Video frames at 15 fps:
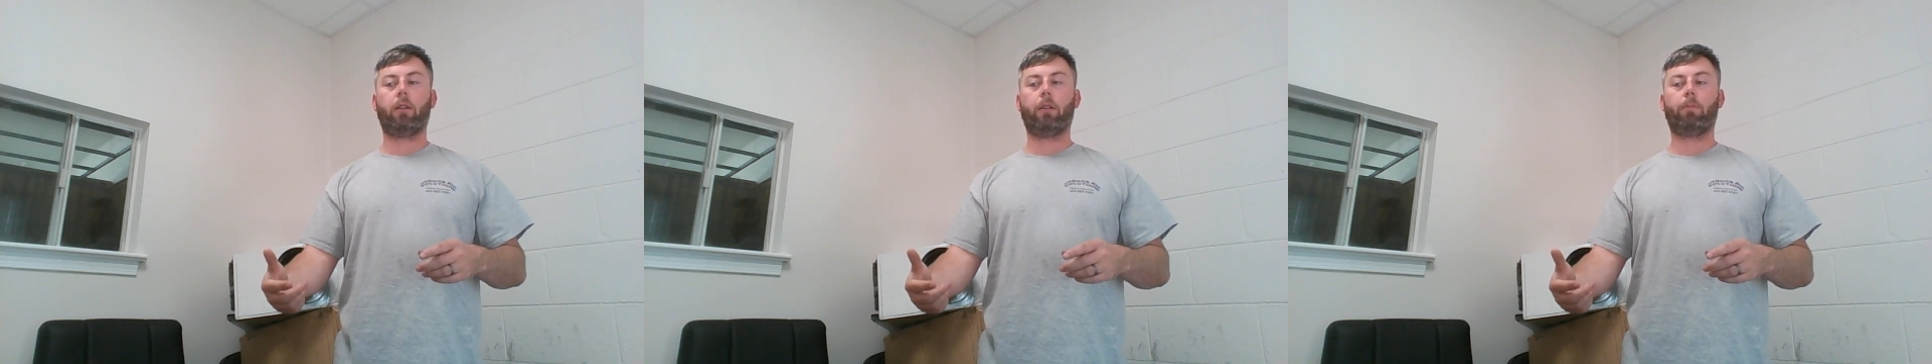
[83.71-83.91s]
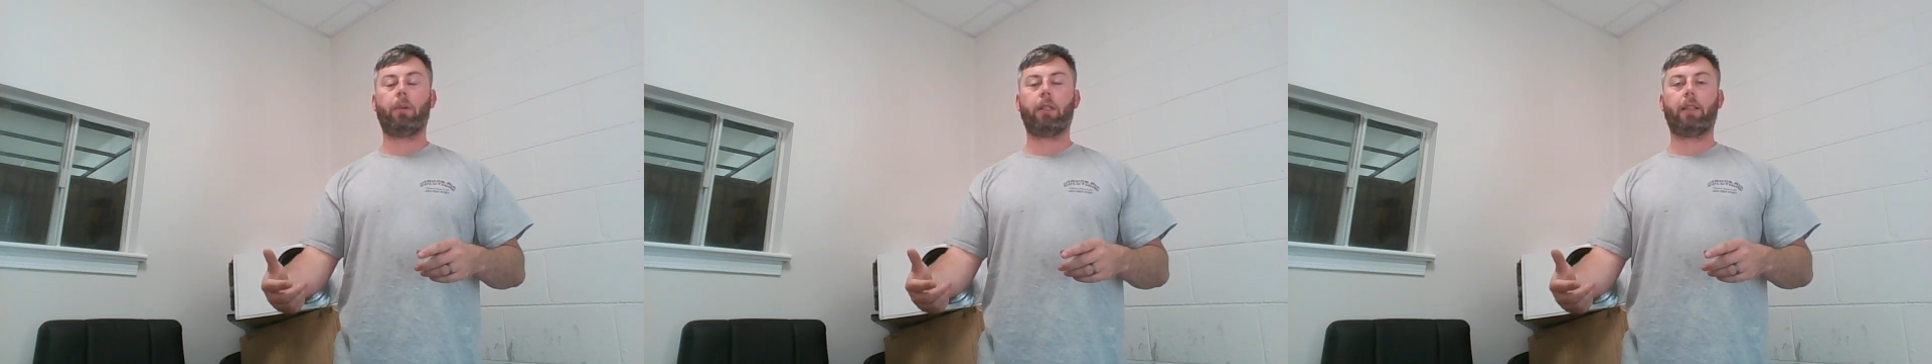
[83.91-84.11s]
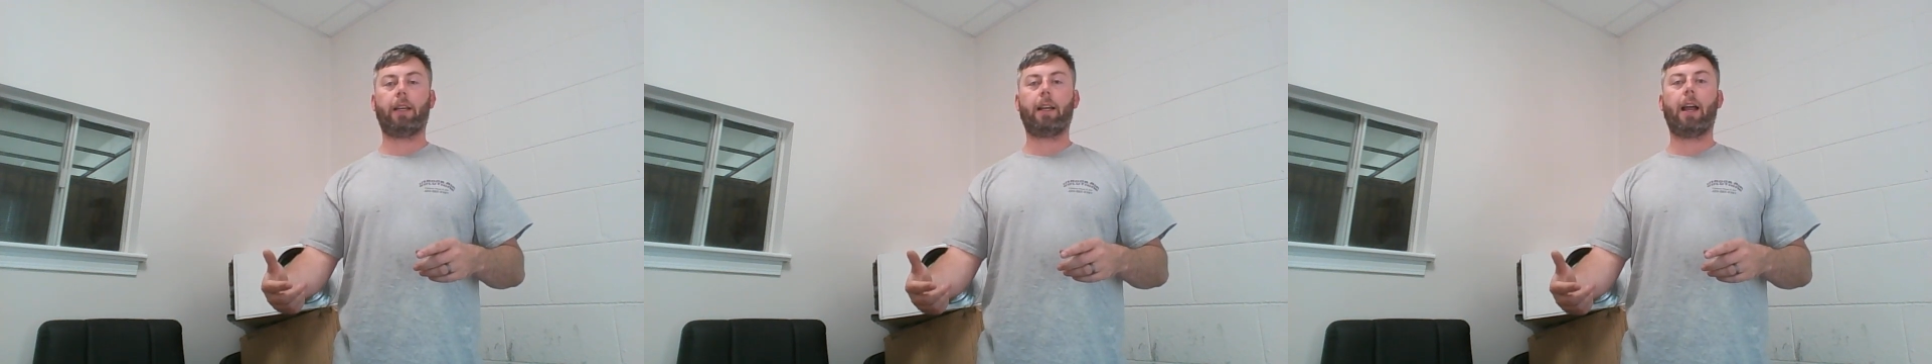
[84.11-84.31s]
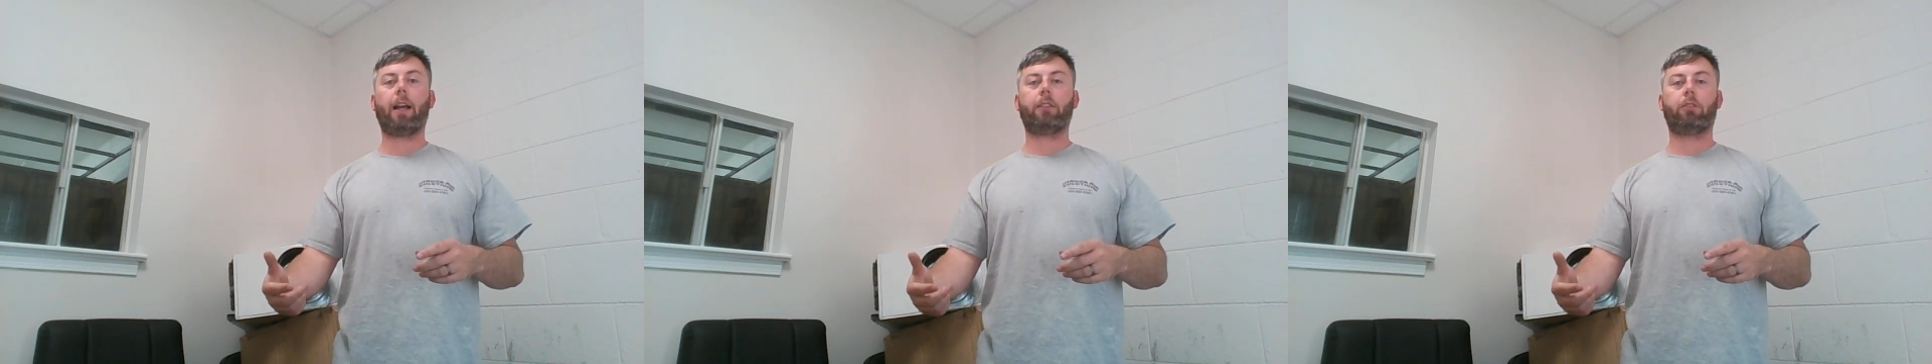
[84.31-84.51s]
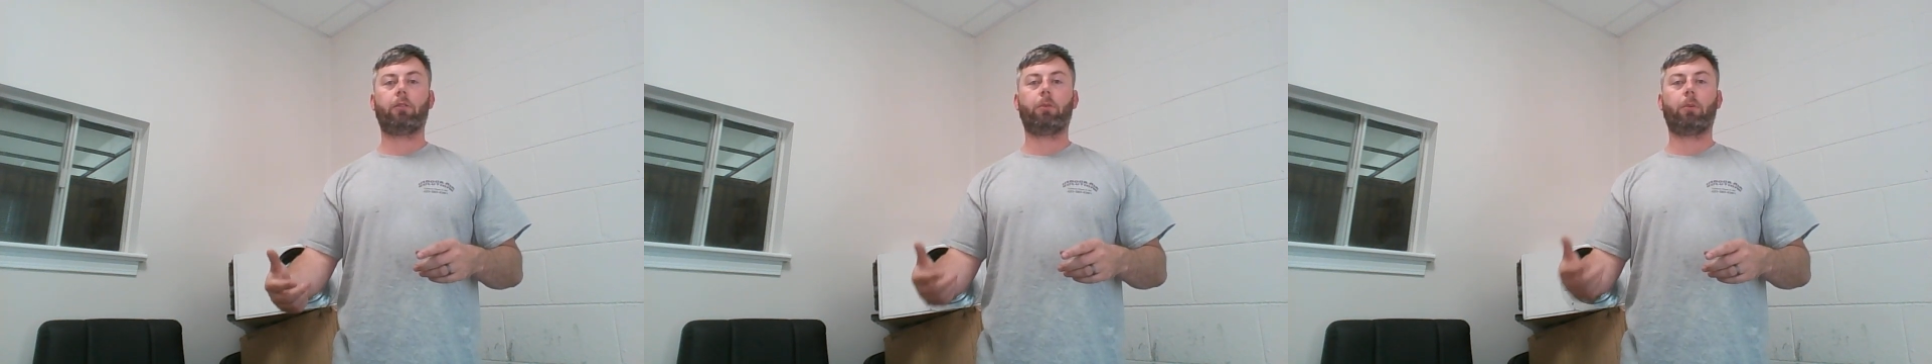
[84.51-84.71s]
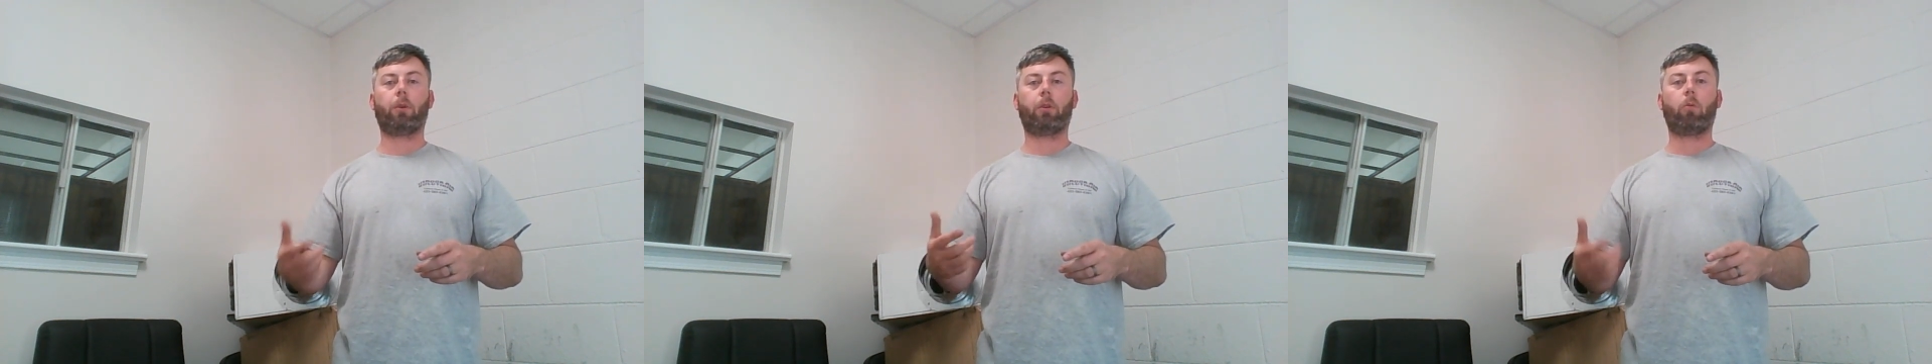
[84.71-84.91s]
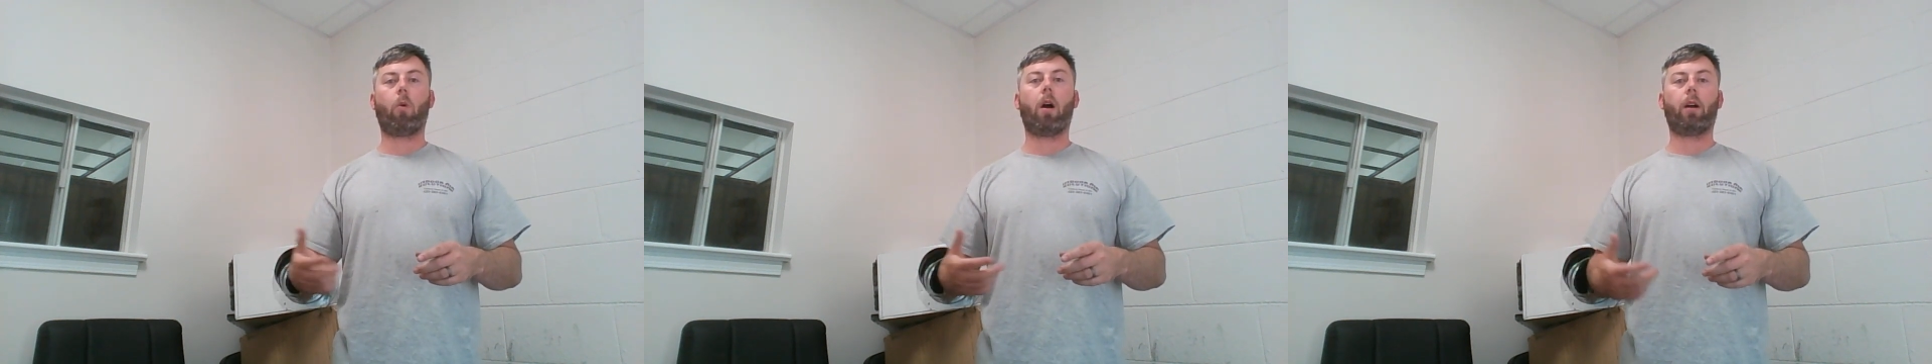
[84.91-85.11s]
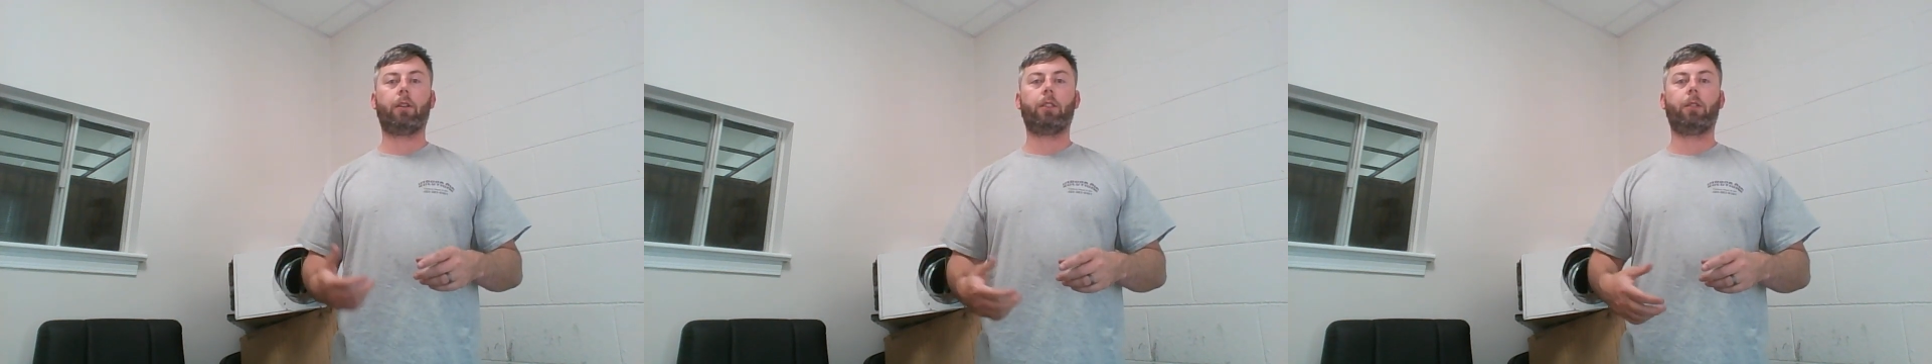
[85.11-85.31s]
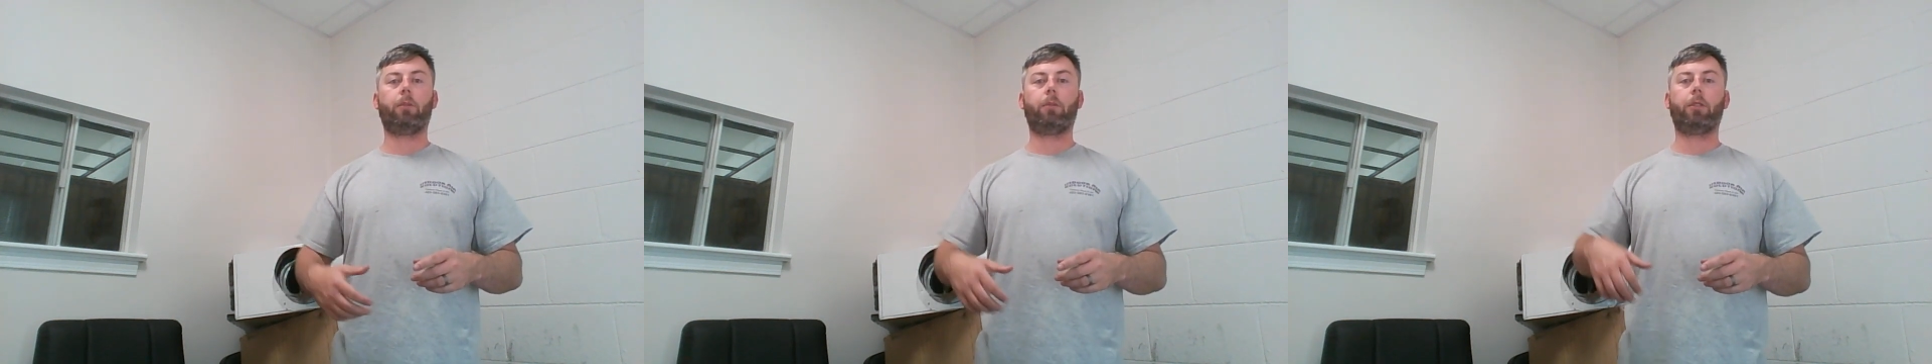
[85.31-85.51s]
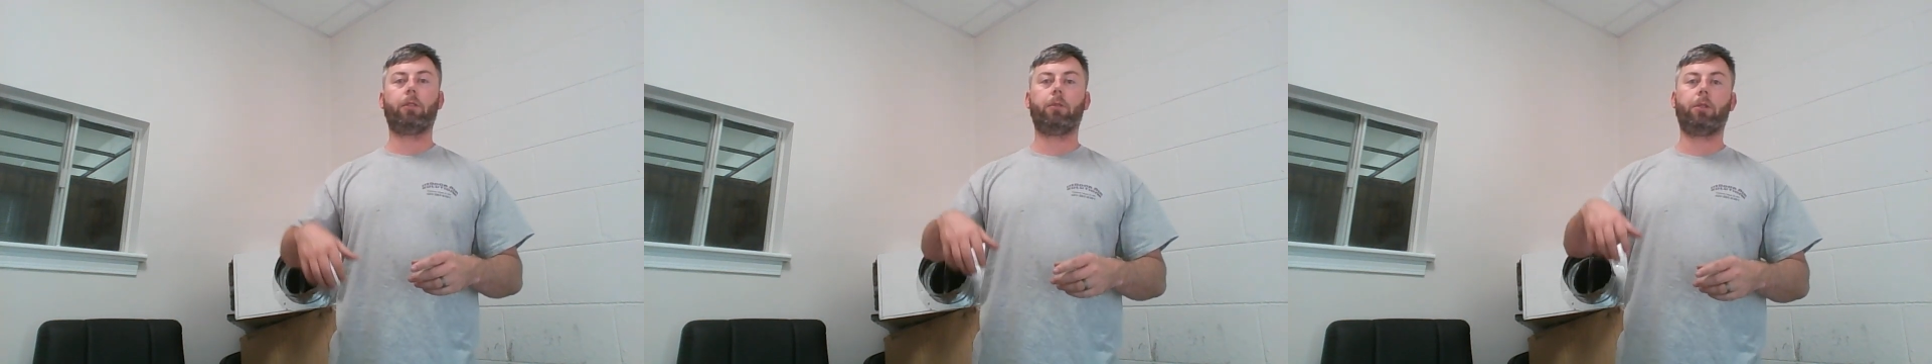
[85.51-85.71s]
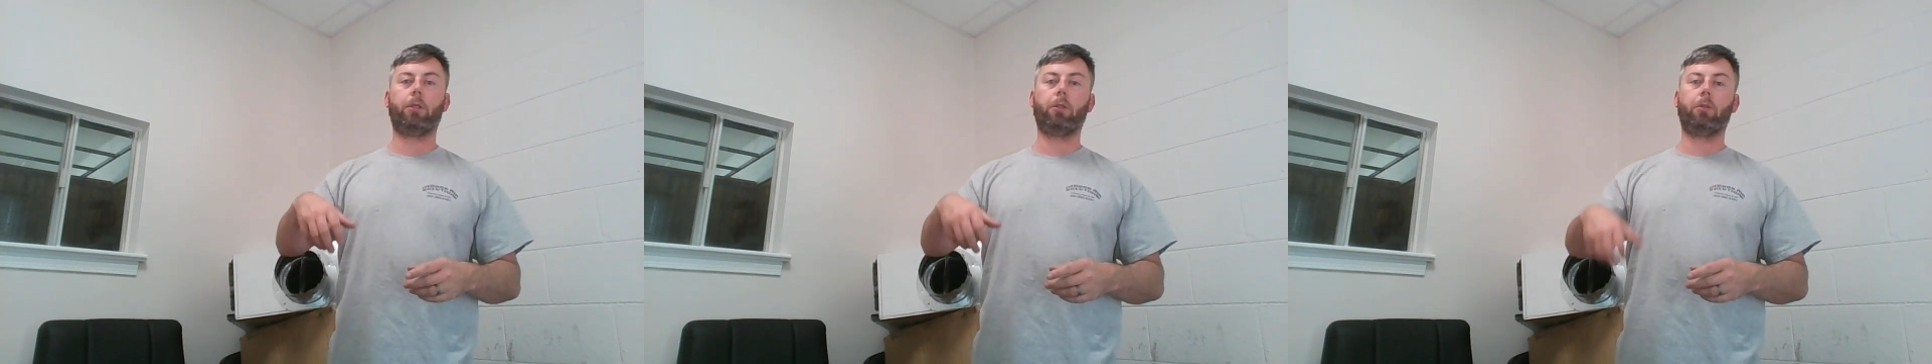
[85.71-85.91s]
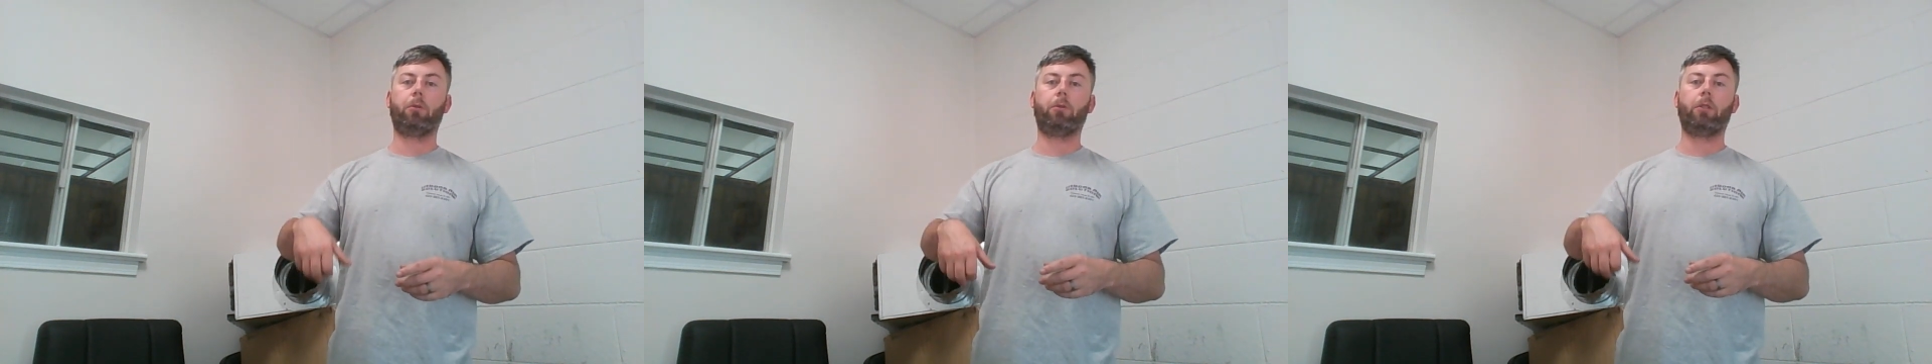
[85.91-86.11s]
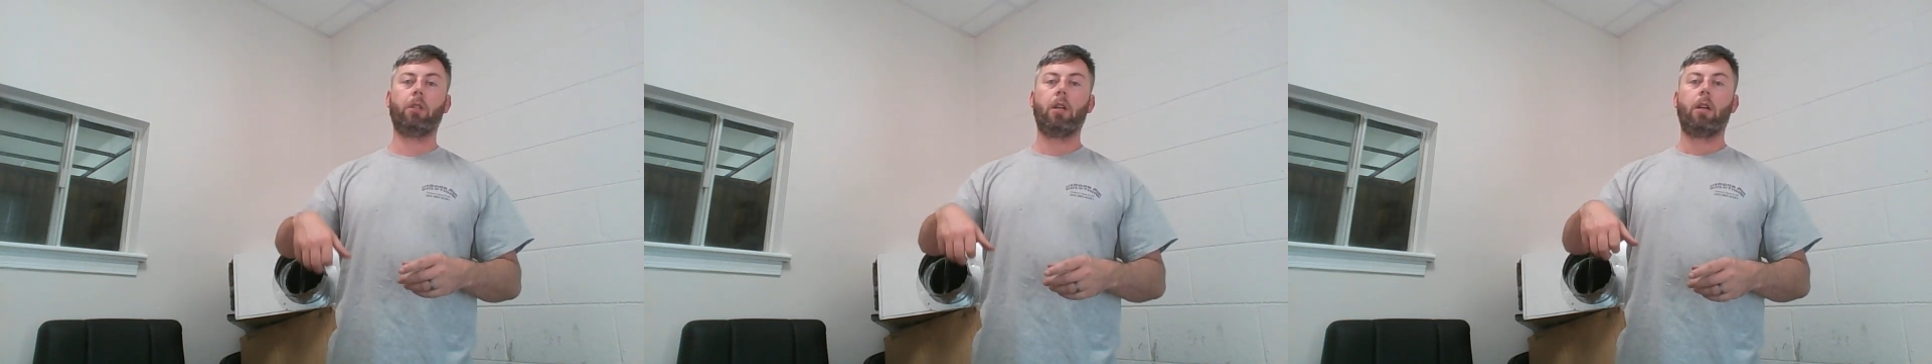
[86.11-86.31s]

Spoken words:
but they actually require you to use